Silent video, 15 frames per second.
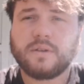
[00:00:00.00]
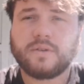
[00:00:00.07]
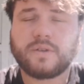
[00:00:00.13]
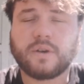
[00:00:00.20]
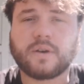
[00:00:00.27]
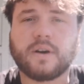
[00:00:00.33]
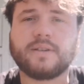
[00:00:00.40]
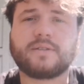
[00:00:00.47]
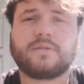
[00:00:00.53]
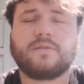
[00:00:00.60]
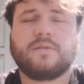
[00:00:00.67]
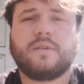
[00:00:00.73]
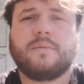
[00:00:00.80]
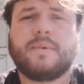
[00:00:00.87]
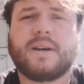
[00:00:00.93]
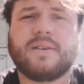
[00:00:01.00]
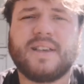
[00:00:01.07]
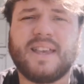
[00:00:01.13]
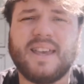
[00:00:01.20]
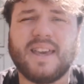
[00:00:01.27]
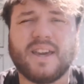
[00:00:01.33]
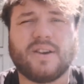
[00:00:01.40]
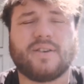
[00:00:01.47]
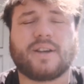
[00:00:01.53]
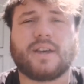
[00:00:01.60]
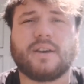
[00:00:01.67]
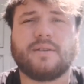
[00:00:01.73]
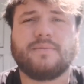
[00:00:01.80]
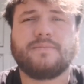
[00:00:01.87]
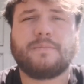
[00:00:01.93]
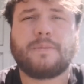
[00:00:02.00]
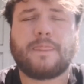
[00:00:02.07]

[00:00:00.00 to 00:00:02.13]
So guys, about a year ago,